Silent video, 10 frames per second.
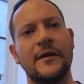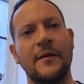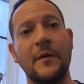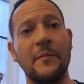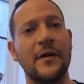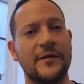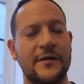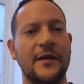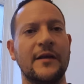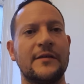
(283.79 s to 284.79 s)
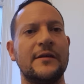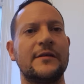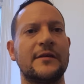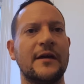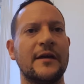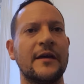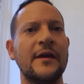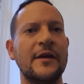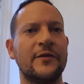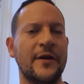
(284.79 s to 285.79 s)
I'm a martial artist. I
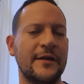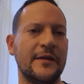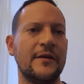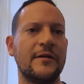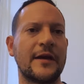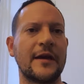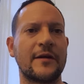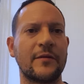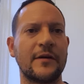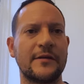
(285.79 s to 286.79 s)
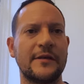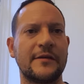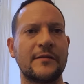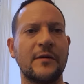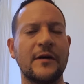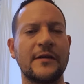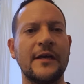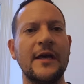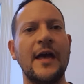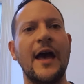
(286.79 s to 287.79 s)
train in the UK Karate Squad,
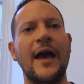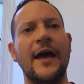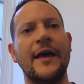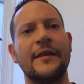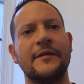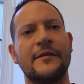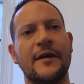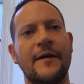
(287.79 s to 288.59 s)
and